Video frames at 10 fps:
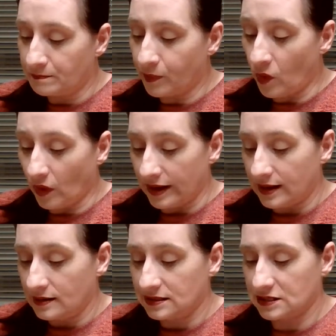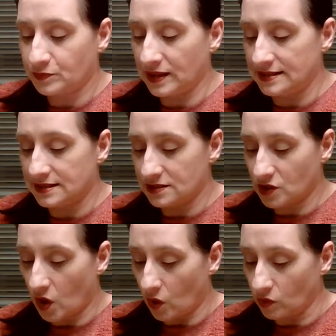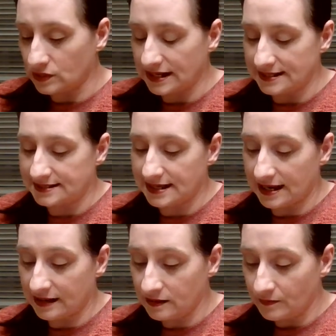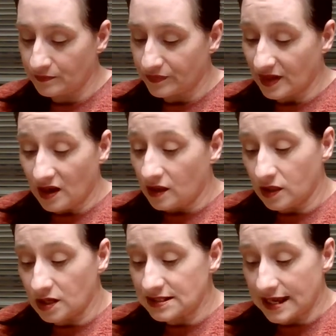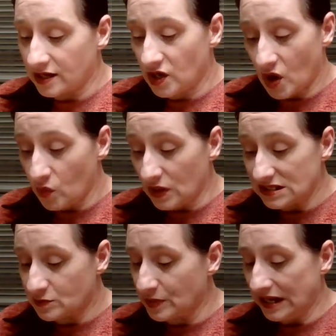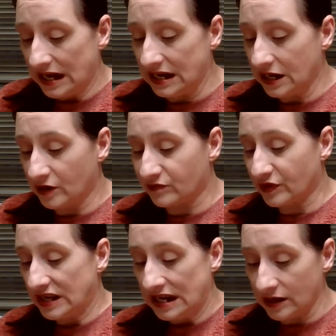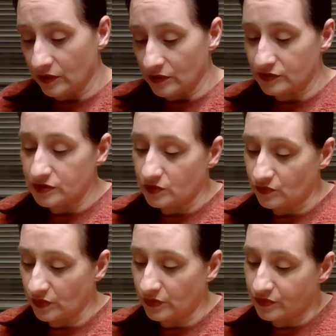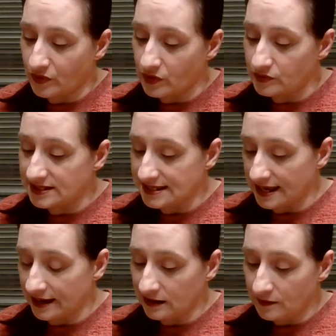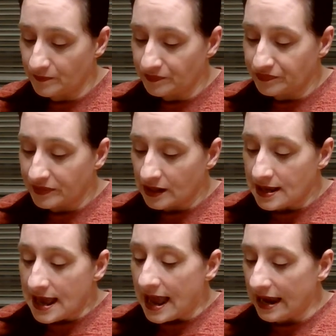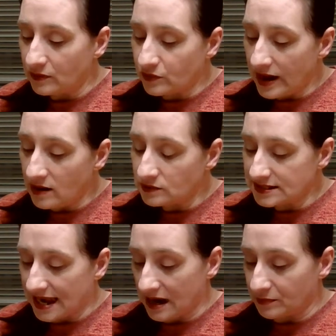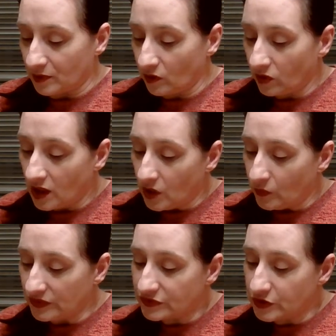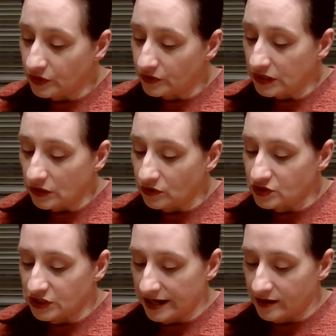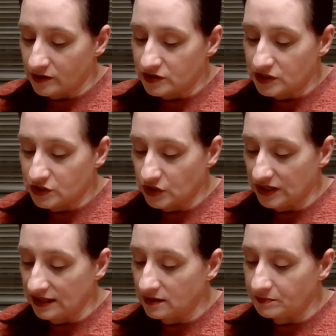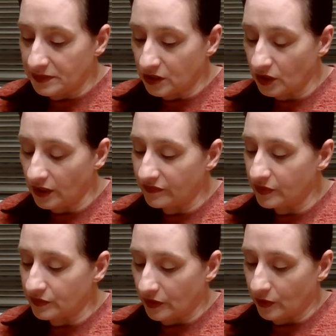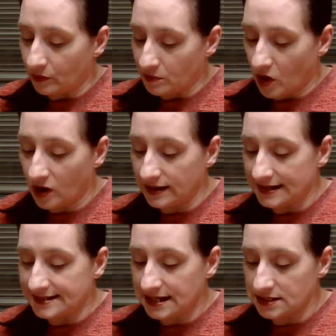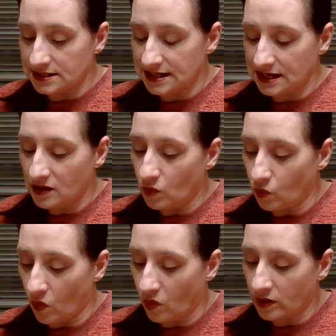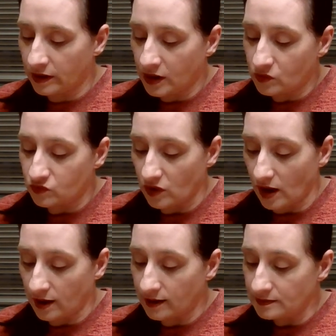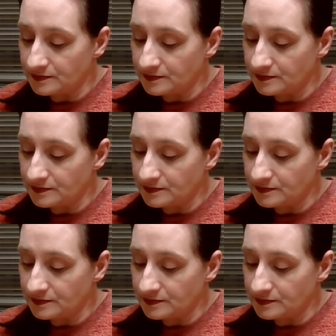Boy, this place is cold, he said. Looks like no one's been in here for years, Ruth Rose said. A round table with two little chairs stood in the middle of the room on a dusty, worn rug.